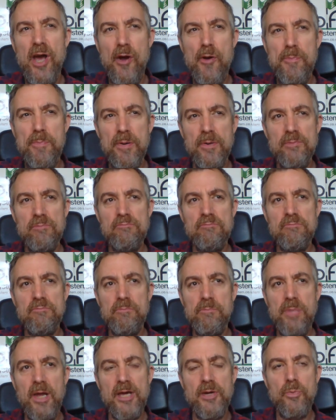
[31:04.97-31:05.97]
Open.
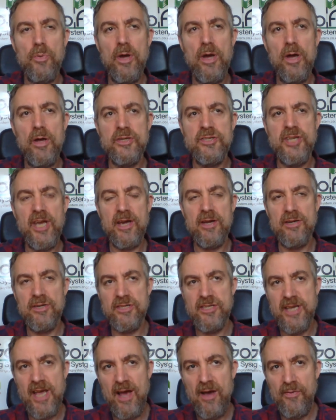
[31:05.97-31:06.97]
Played uh, second at
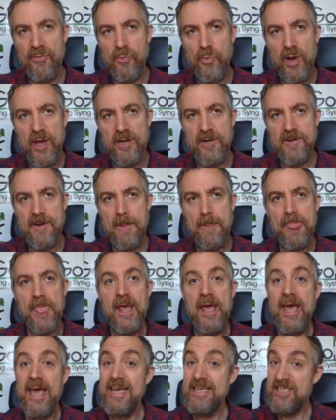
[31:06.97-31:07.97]
Southwind.
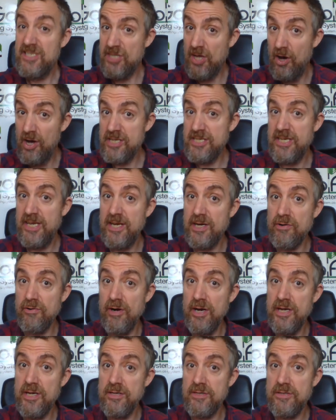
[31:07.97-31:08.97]
He's starting to hit
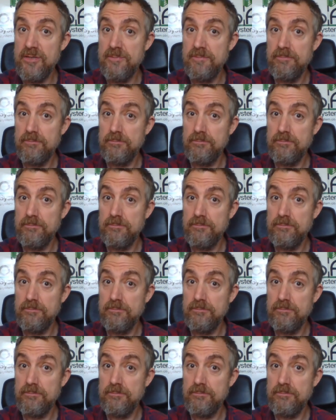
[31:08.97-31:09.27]
greens.